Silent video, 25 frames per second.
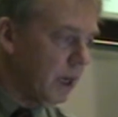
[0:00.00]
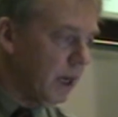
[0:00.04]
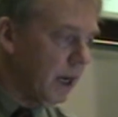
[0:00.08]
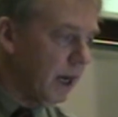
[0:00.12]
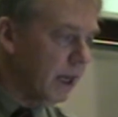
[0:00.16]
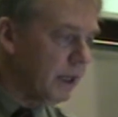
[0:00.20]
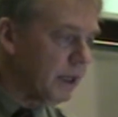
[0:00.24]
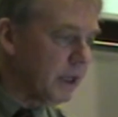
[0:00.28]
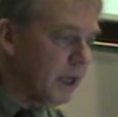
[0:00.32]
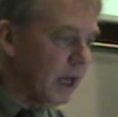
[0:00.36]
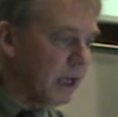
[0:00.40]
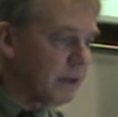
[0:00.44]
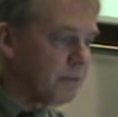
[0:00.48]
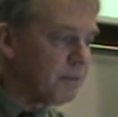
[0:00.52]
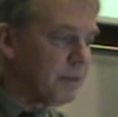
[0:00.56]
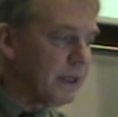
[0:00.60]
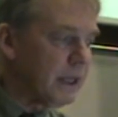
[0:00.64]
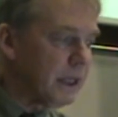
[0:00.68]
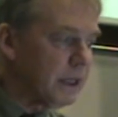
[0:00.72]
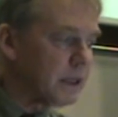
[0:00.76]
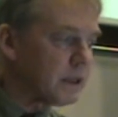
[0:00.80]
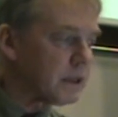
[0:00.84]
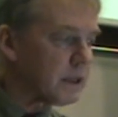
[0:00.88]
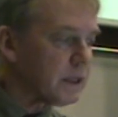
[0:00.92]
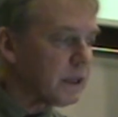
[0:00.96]
And that
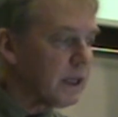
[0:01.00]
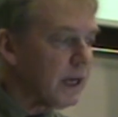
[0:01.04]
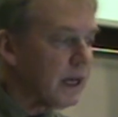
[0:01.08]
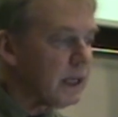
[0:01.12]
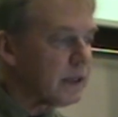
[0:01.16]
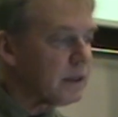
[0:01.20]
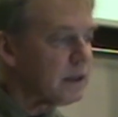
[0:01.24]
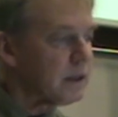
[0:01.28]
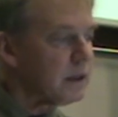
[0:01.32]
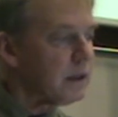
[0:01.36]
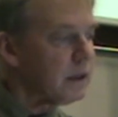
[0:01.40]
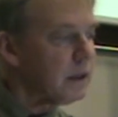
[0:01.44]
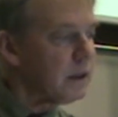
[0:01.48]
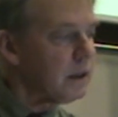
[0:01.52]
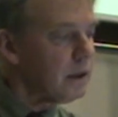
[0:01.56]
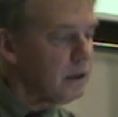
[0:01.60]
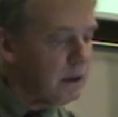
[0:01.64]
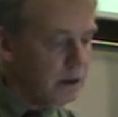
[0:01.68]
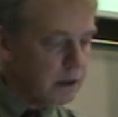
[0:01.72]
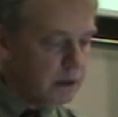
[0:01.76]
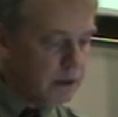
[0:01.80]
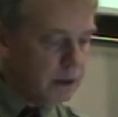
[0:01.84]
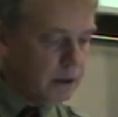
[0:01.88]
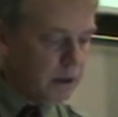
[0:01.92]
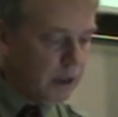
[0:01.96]
means that
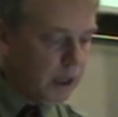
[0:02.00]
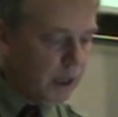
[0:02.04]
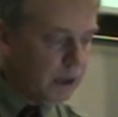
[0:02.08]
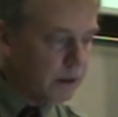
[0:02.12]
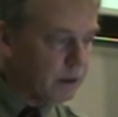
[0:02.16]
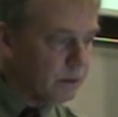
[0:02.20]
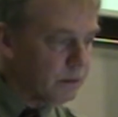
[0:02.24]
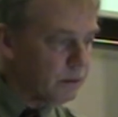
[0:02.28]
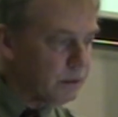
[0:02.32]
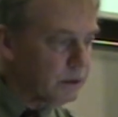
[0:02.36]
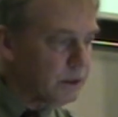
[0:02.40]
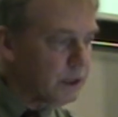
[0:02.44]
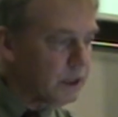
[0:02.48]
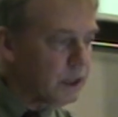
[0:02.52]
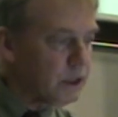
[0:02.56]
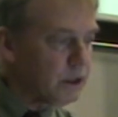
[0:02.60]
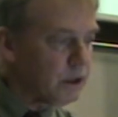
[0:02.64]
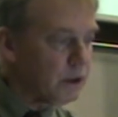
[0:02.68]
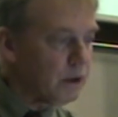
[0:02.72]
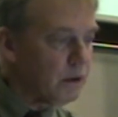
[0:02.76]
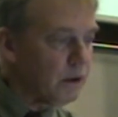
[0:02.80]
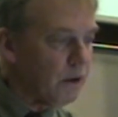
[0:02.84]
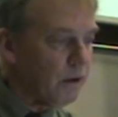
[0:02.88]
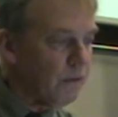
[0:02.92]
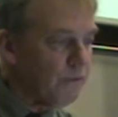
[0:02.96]

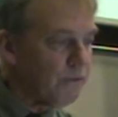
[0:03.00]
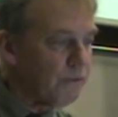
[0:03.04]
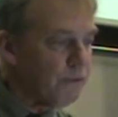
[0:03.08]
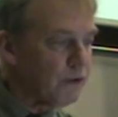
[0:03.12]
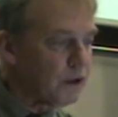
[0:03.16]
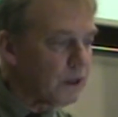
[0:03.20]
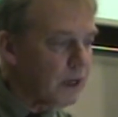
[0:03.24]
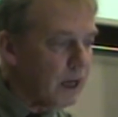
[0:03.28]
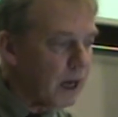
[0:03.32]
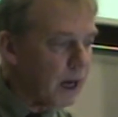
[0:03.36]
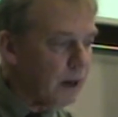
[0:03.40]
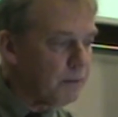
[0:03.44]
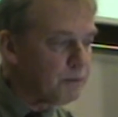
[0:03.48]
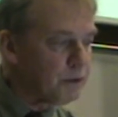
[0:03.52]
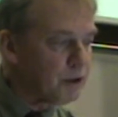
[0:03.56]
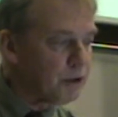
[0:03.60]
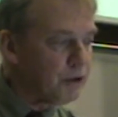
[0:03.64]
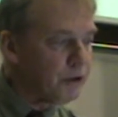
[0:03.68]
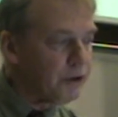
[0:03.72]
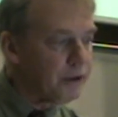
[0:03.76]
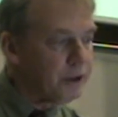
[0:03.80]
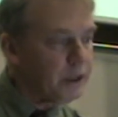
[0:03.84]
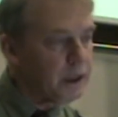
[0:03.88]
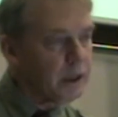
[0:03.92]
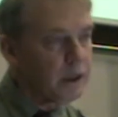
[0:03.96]
acquisition of
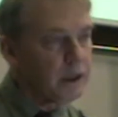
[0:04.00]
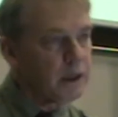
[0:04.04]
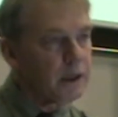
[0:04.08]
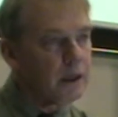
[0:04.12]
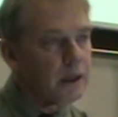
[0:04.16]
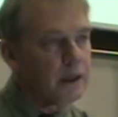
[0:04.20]
vocabulary